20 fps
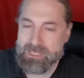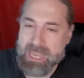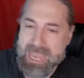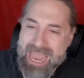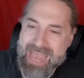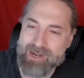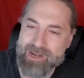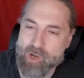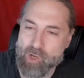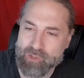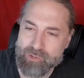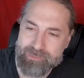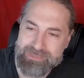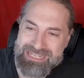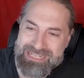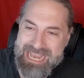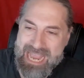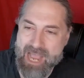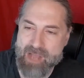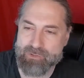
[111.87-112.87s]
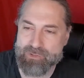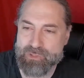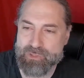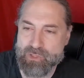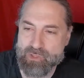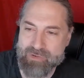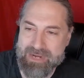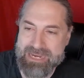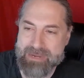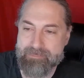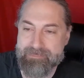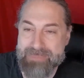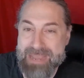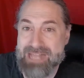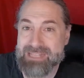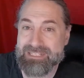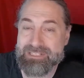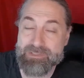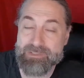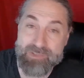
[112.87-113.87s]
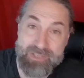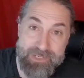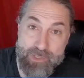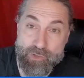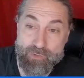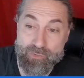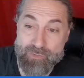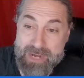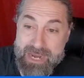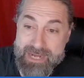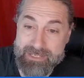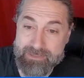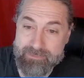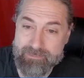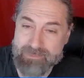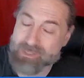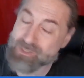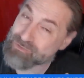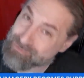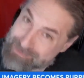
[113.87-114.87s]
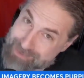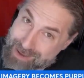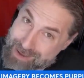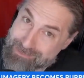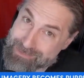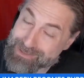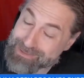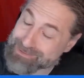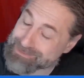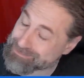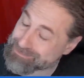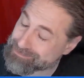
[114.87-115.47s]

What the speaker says: and ultimately how to strike a balance in your writing. Because remember,